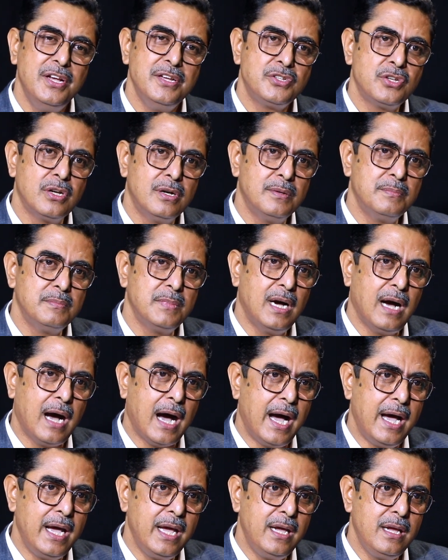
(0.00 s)
So
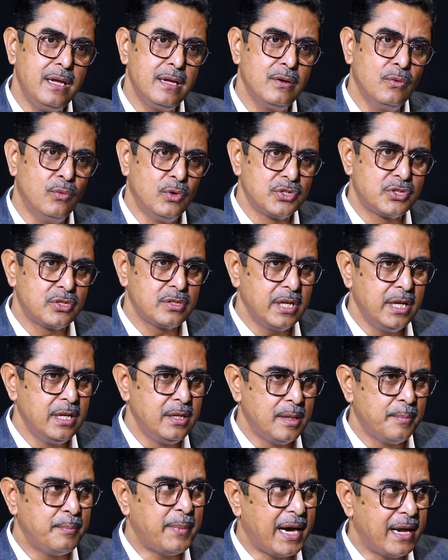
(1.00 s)
I was
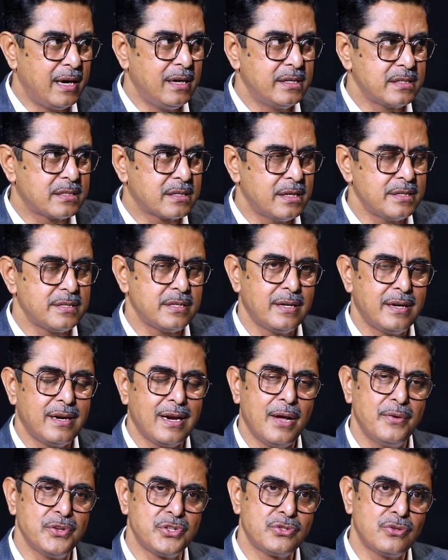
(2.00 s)
in the panel discussion
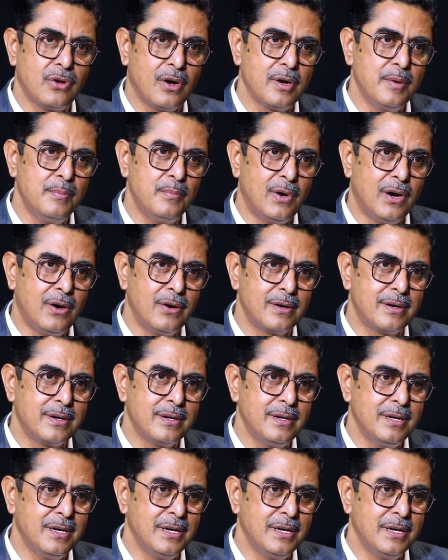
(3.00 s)
and I was talking about